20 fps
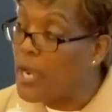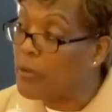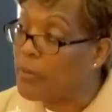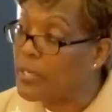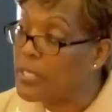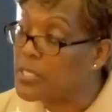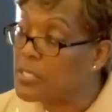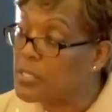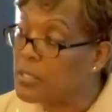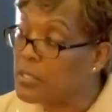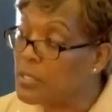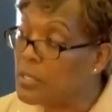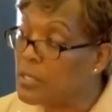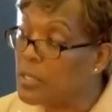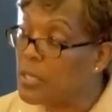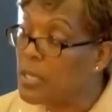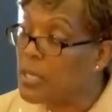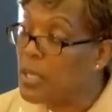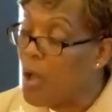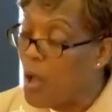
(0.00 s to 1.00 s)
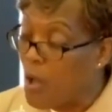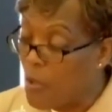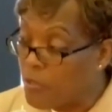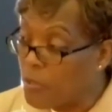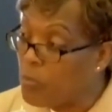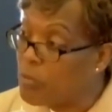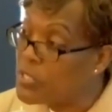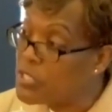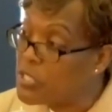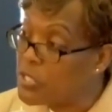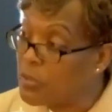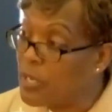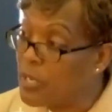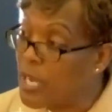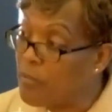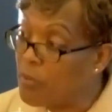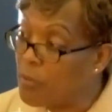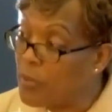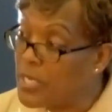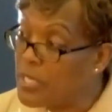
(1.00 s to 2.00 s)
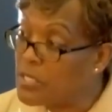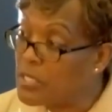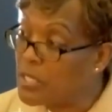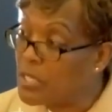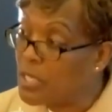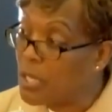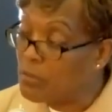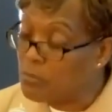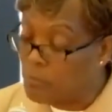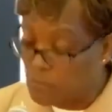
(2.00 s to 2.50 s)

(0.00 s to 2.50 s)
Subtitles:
progress, although we still have a ways to